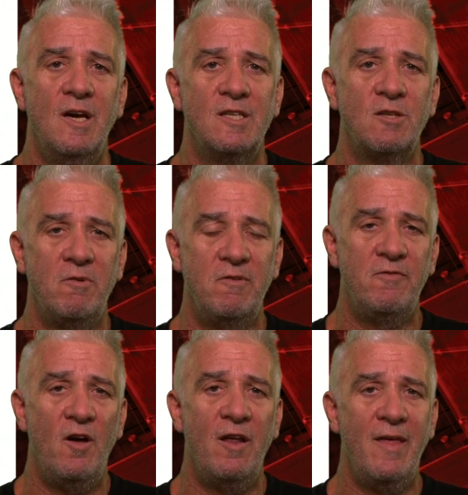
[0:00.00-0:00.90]
So if you
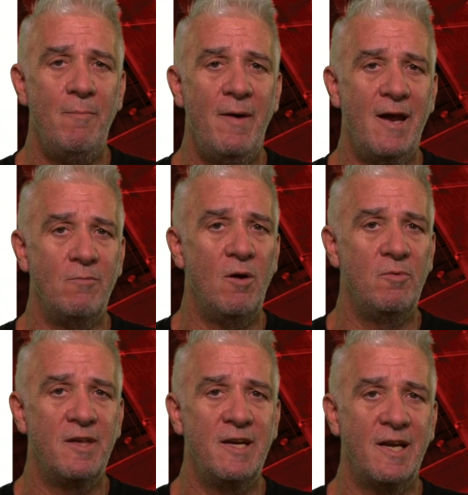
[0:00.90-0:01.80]
follow that pattern, what
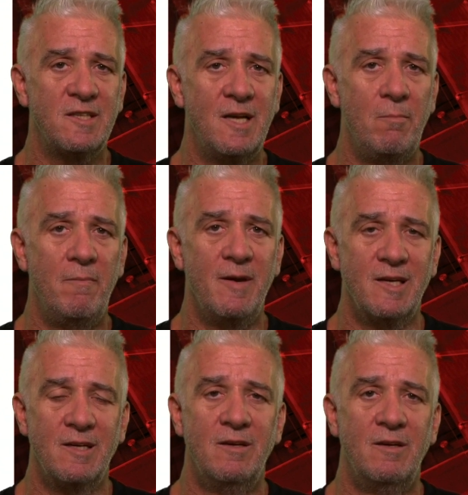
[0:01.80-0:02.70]
would the next number
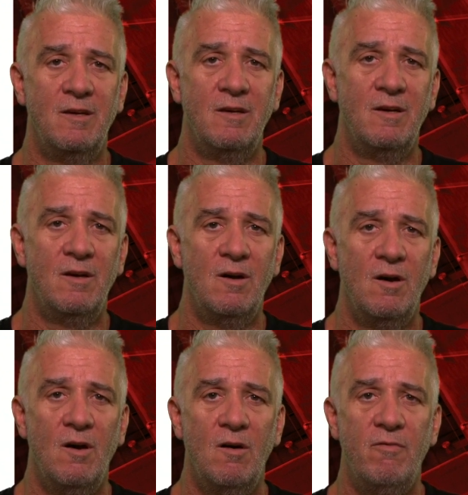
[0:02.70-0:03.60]
be?
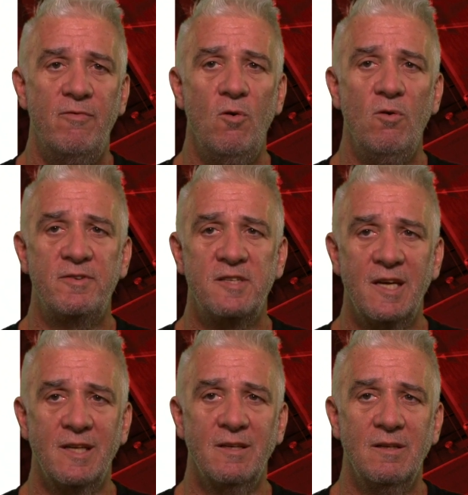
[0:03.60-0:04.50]
4th
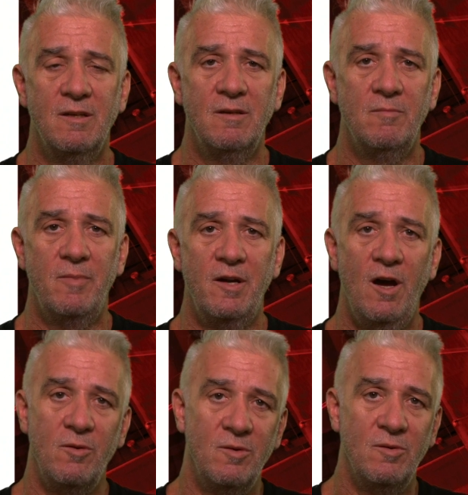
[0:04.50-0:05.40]
teen. But
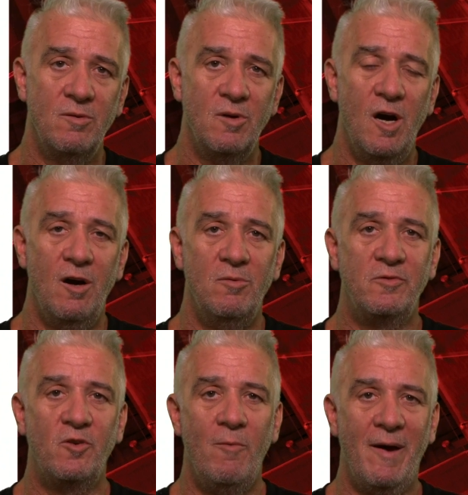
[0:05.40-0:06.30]
no,
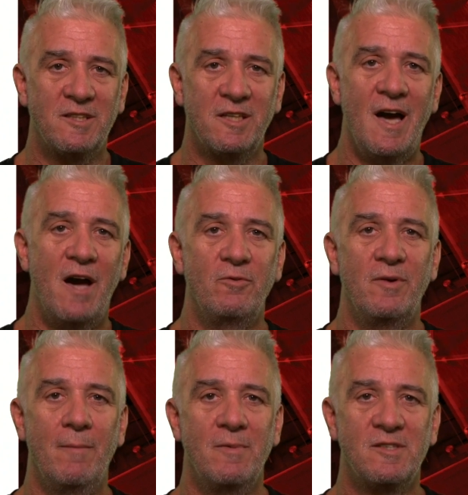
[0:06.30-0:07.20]
we've gone back to cardinal
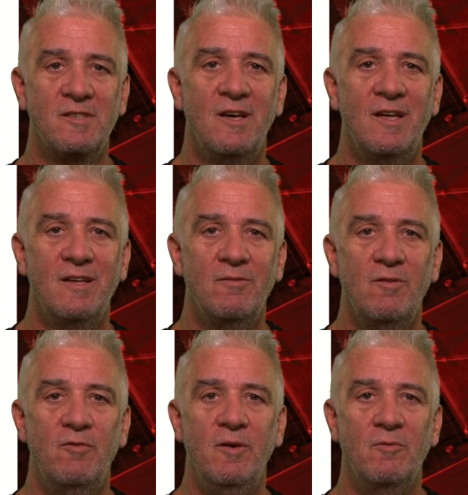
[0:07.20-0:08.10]
numbers.
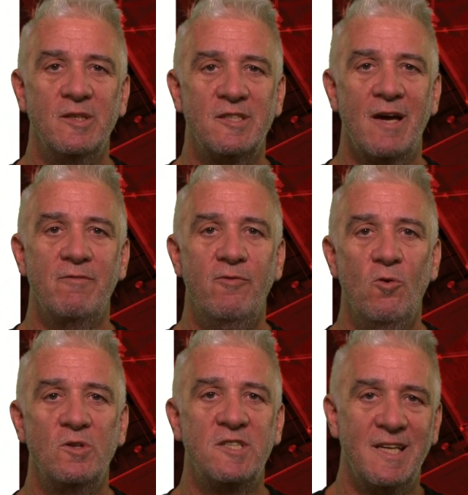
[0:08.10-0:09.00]
We say
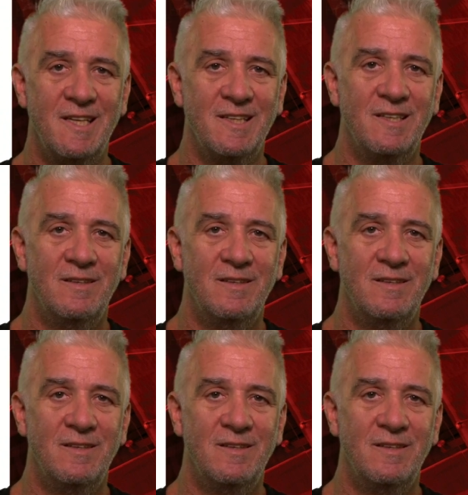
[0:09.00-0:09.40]
14.